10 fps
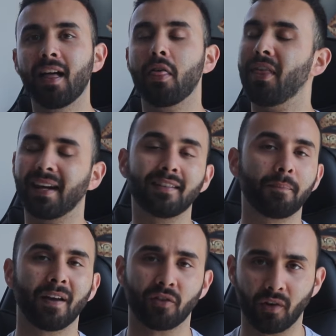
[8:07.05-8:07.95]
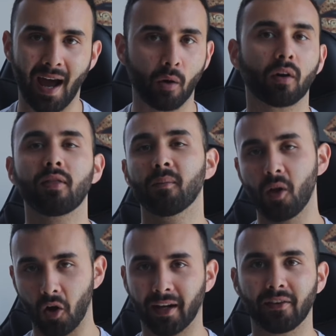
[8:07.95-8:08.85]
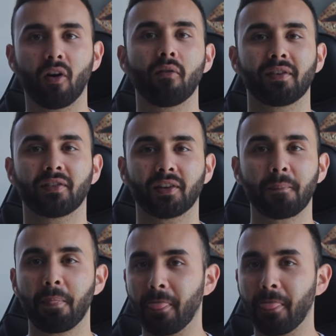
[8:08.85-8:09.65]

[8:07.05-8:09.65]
then it depends on how good the blog is, obviously.